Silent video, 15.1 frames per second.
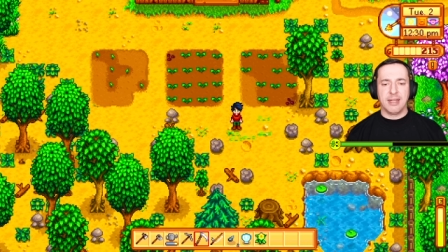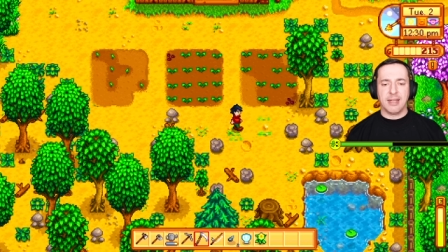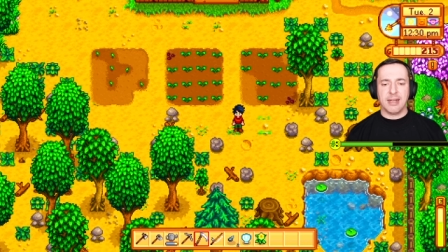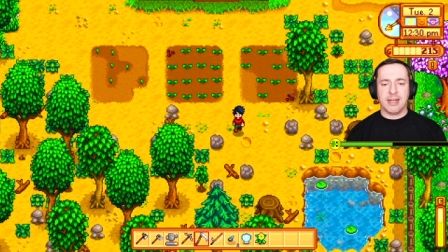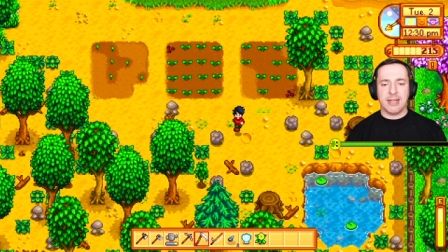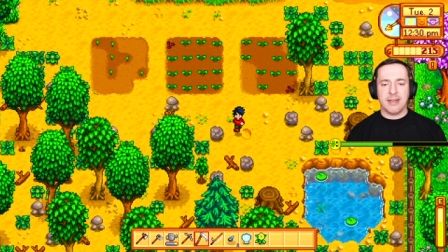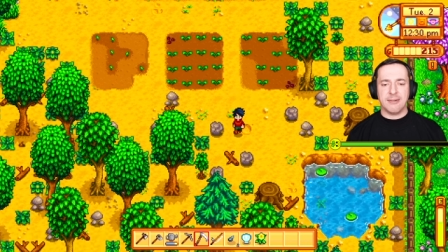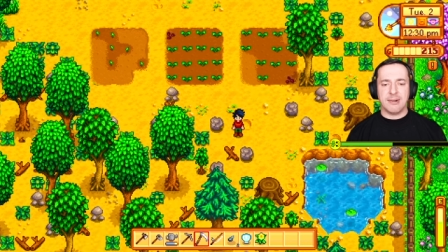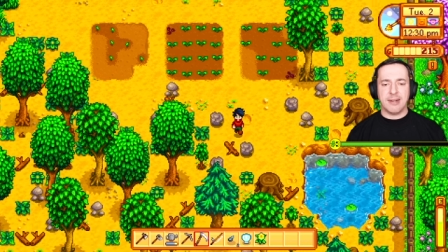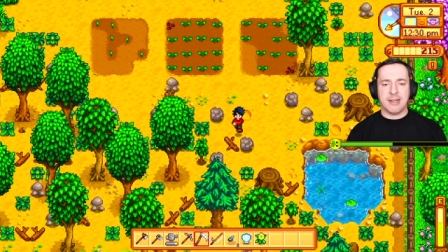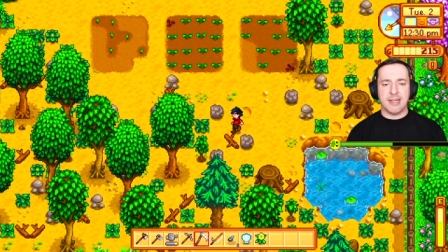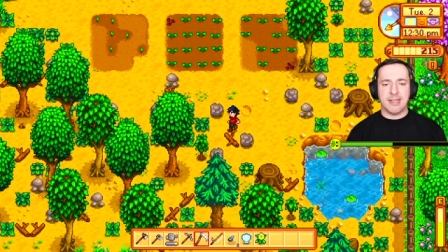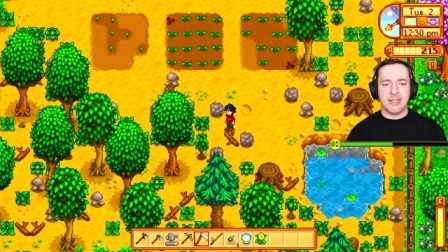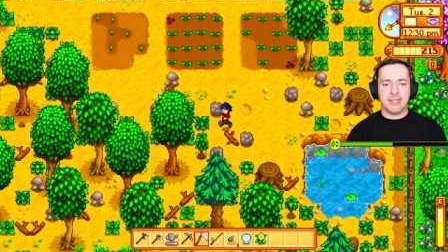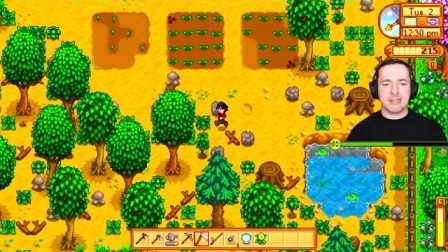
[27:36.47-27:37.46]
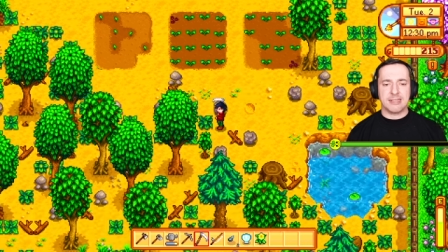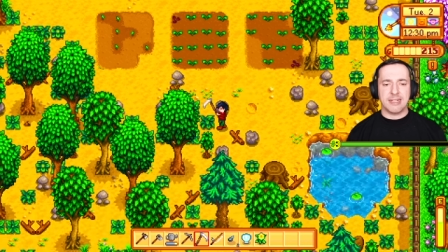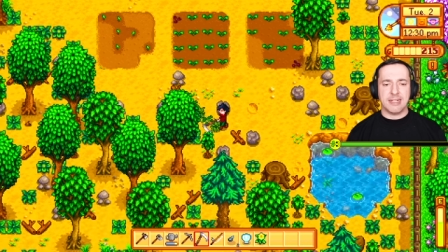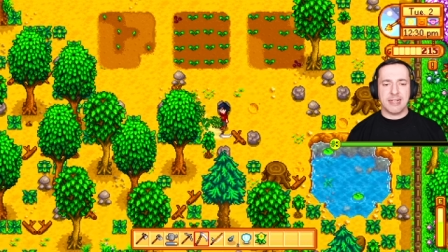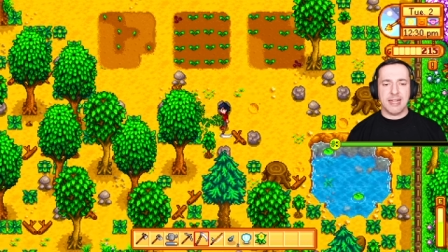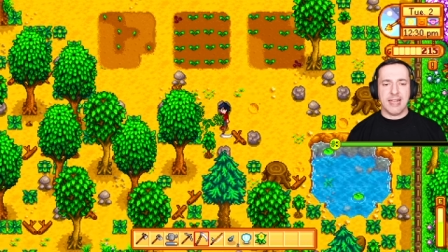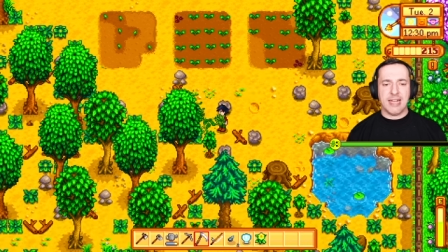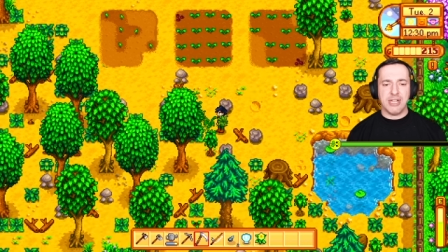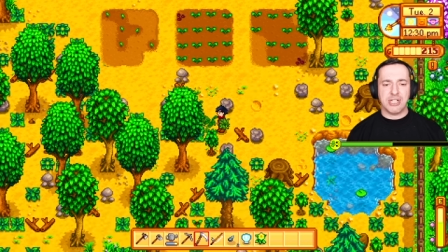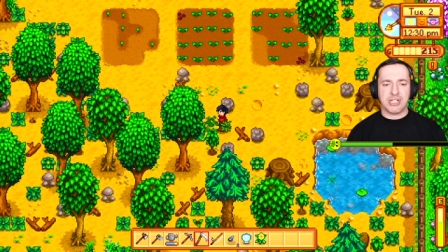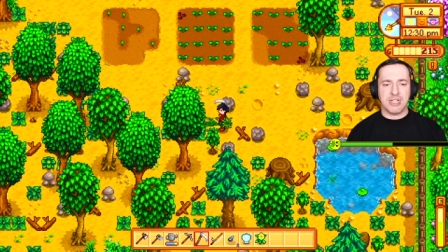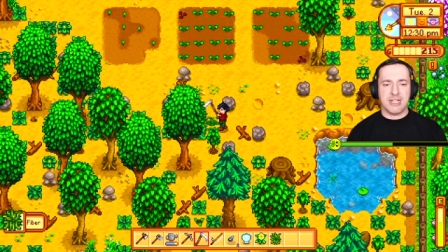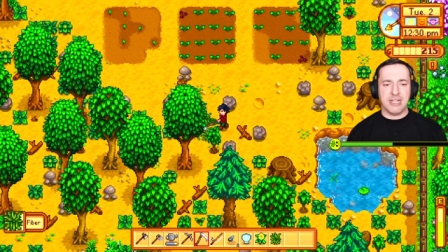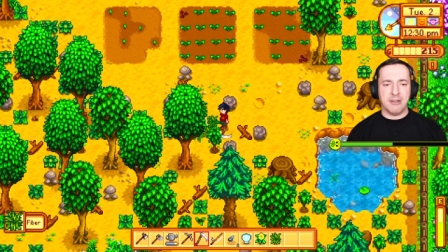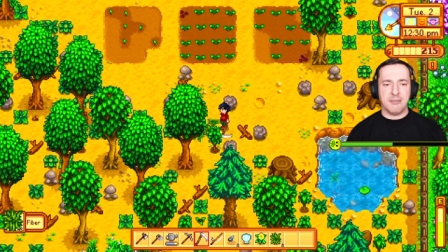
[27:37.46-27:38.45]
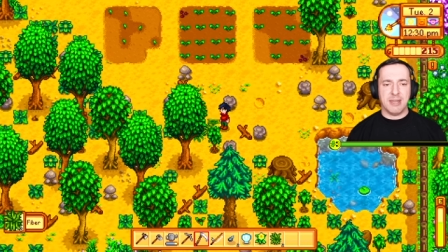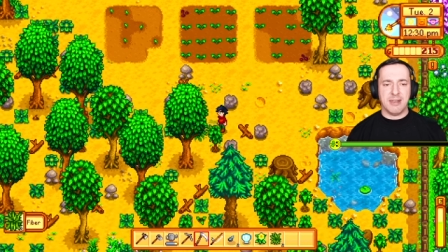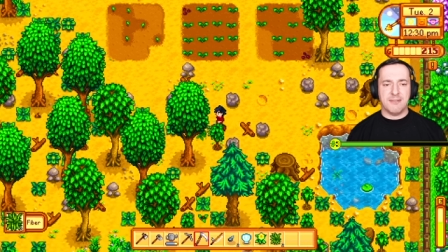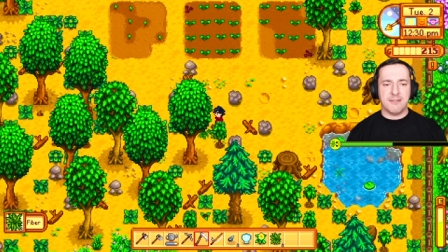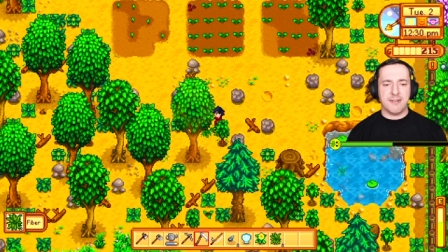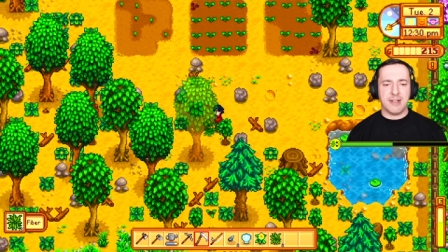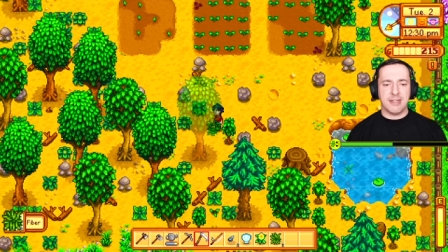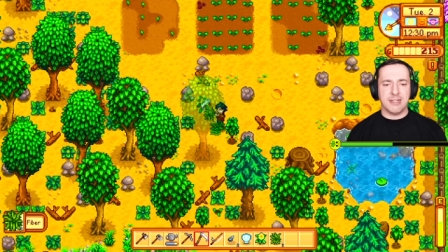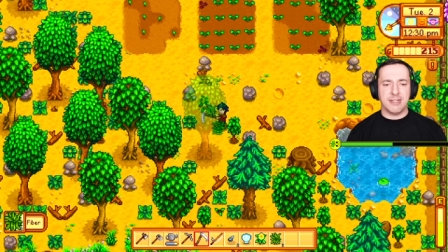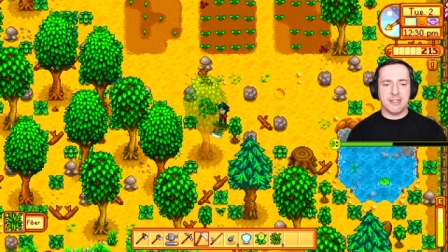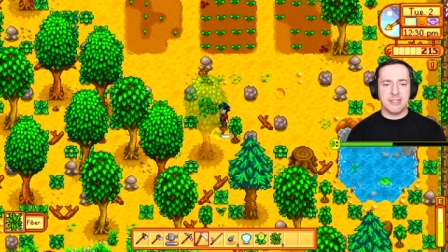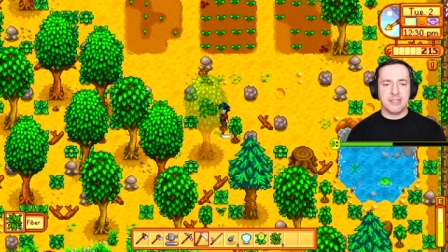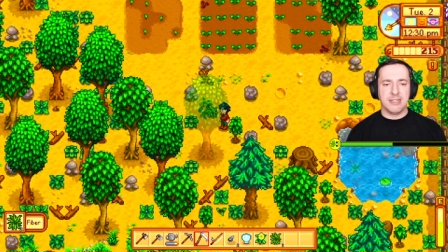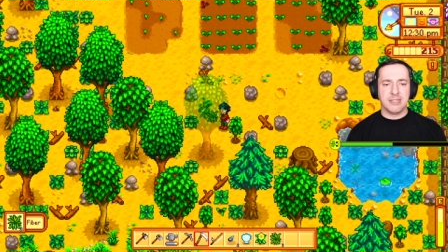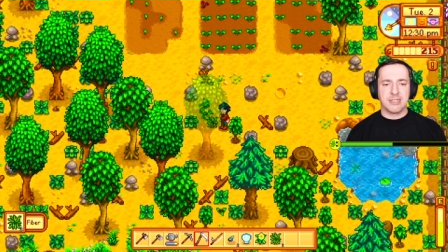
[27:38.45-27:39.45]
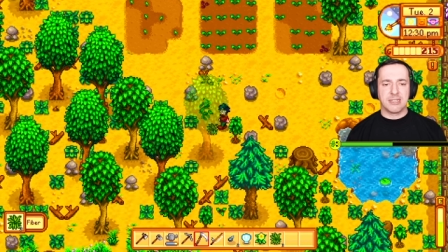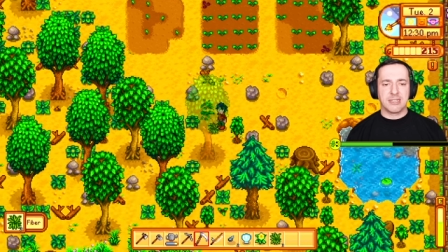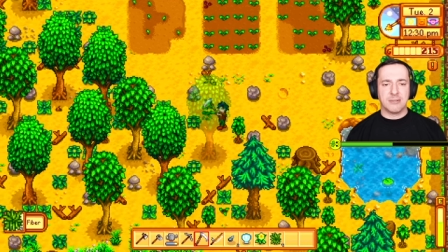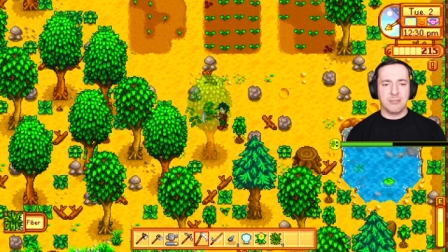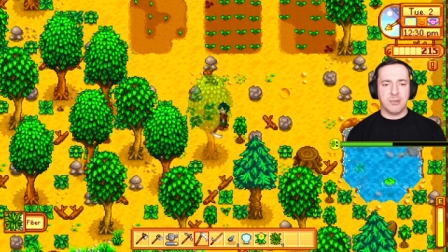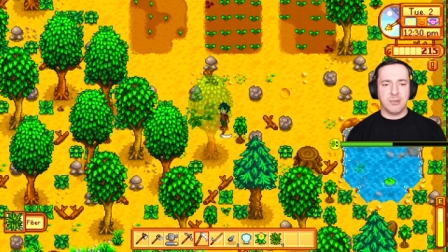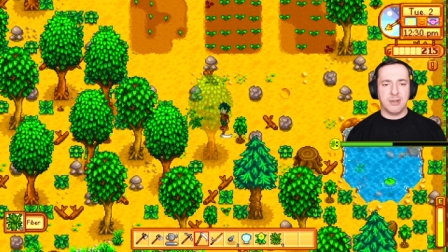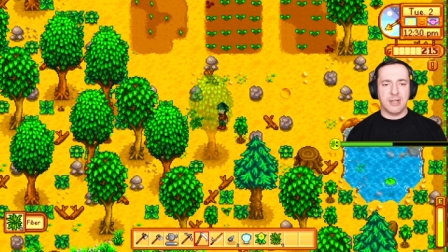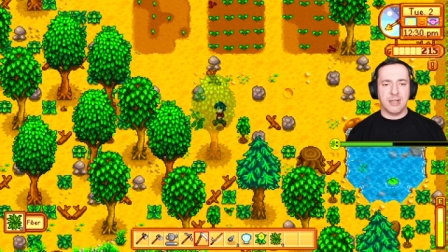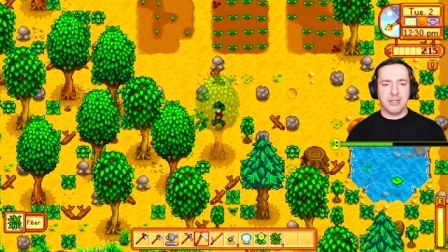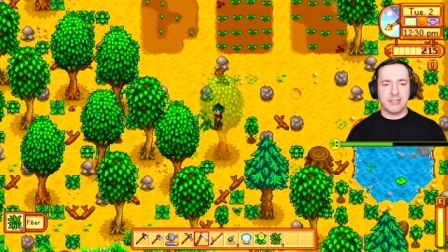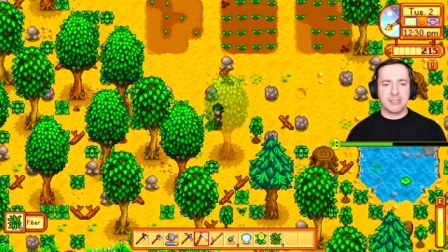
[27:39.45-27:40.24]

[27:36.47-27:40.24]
clearing like this and occasionally you may find some more